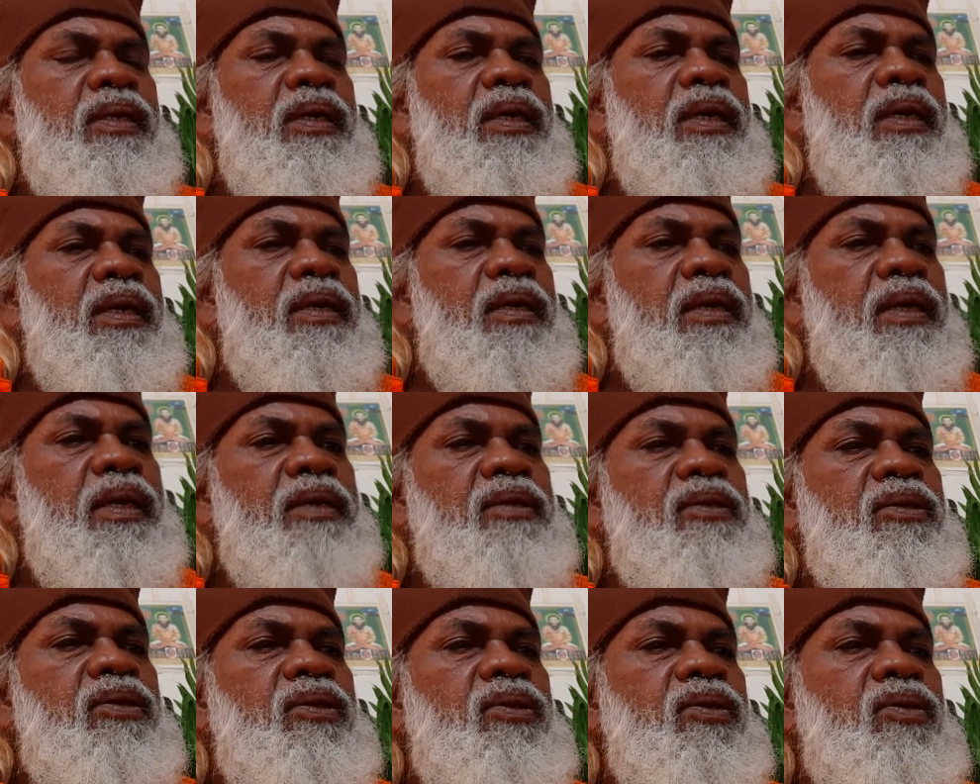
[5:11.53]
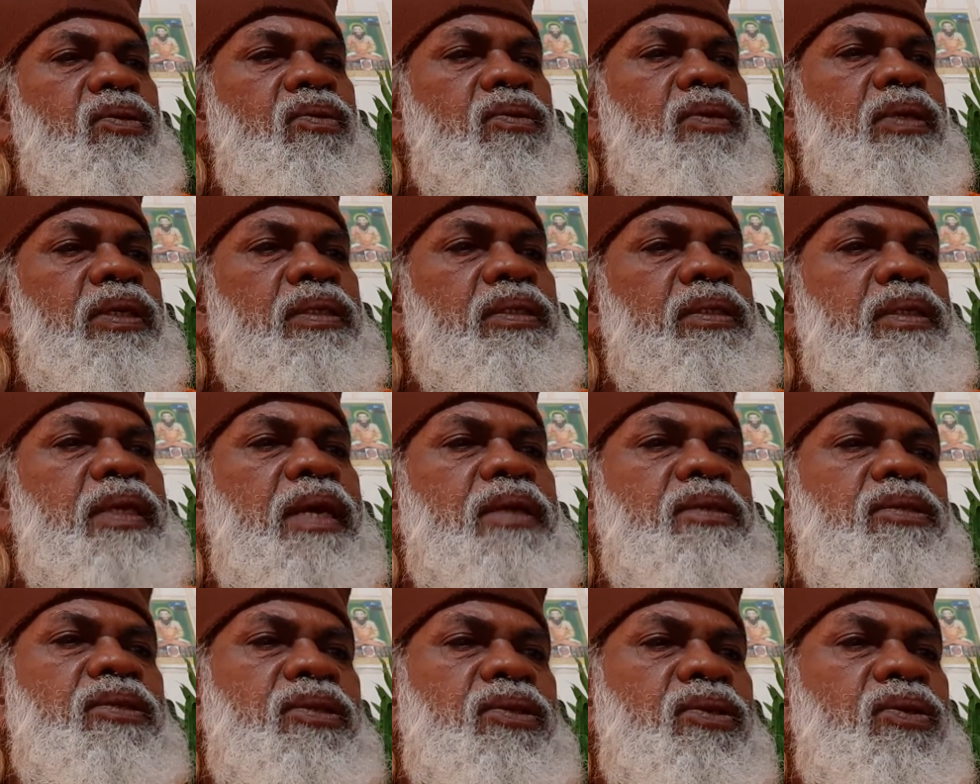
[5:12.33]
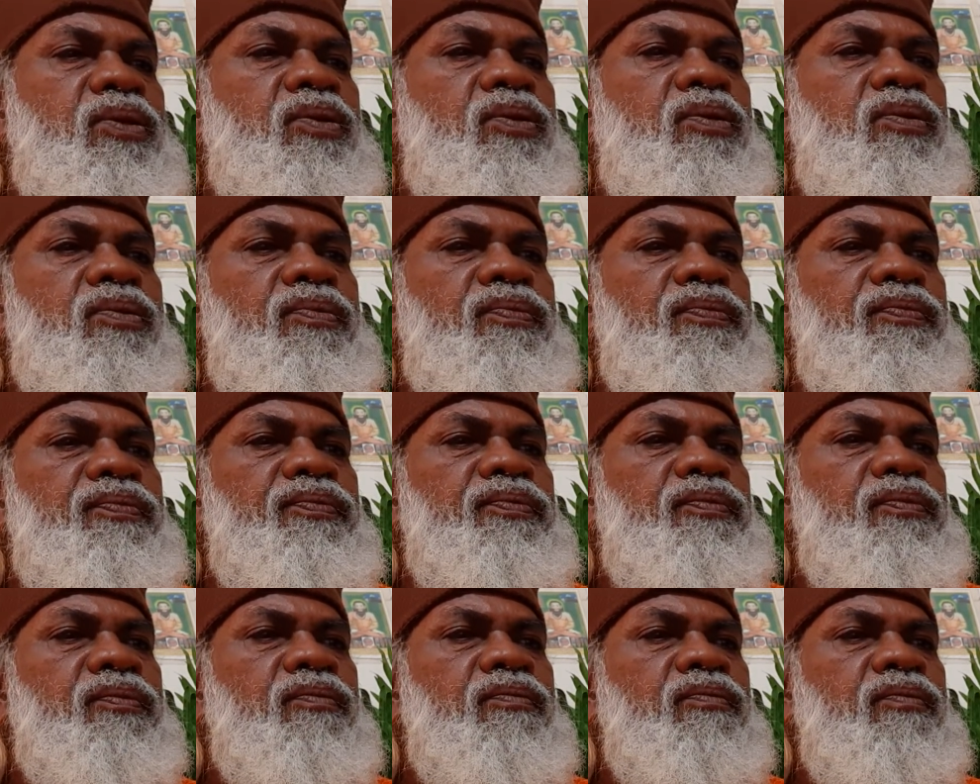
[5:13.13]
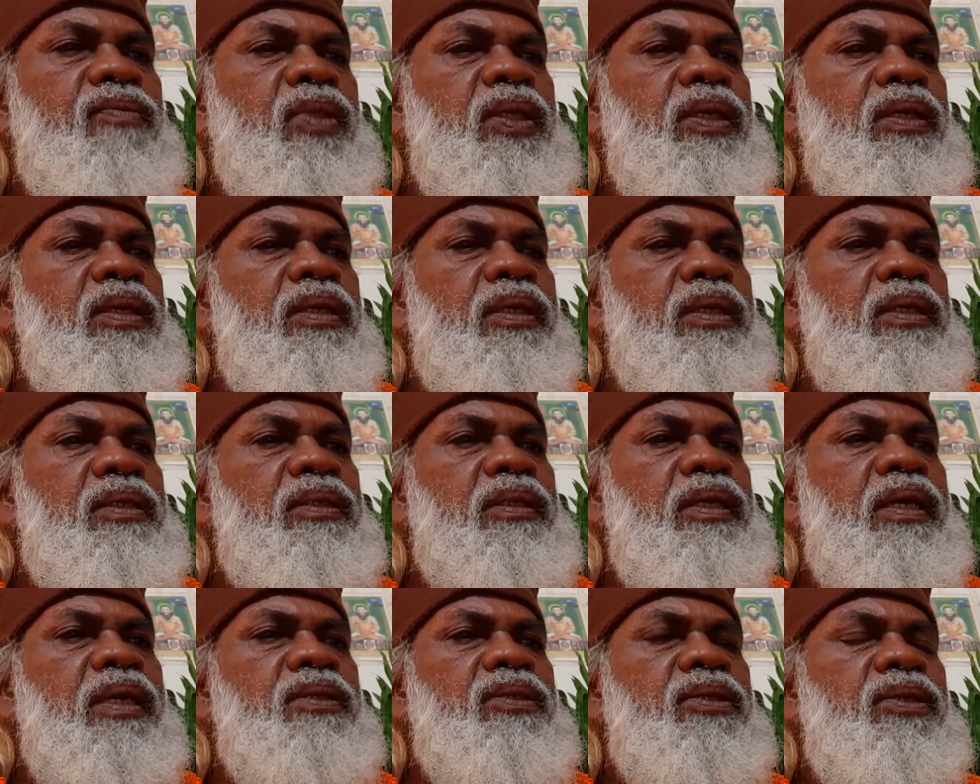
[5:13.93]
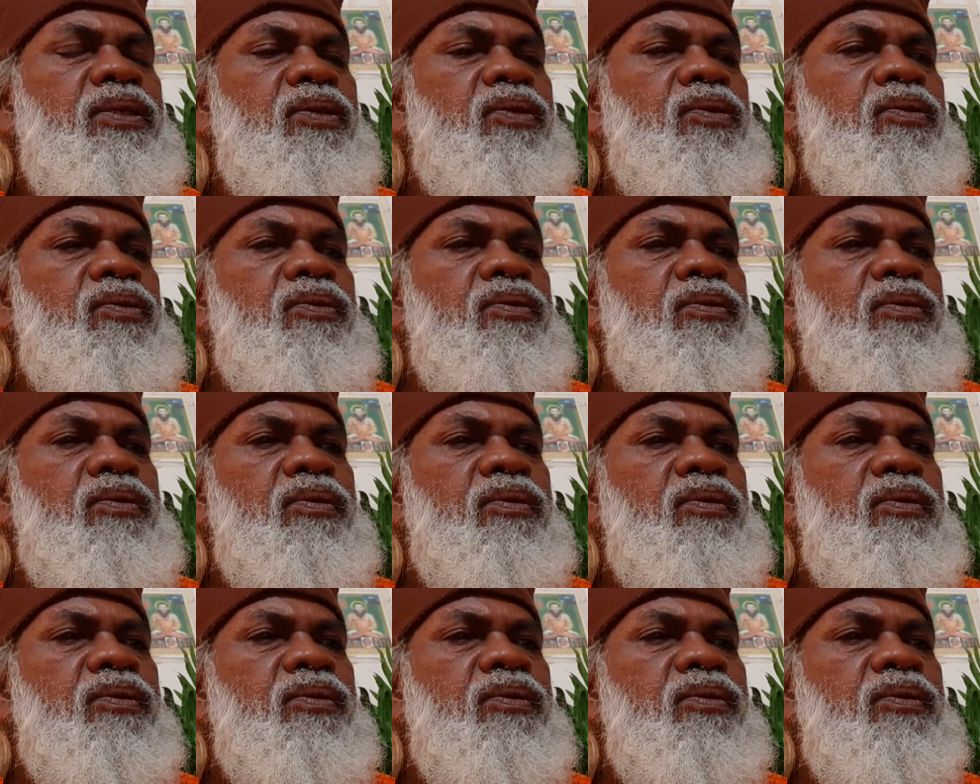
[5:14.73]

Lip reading: distracts you, distracts you.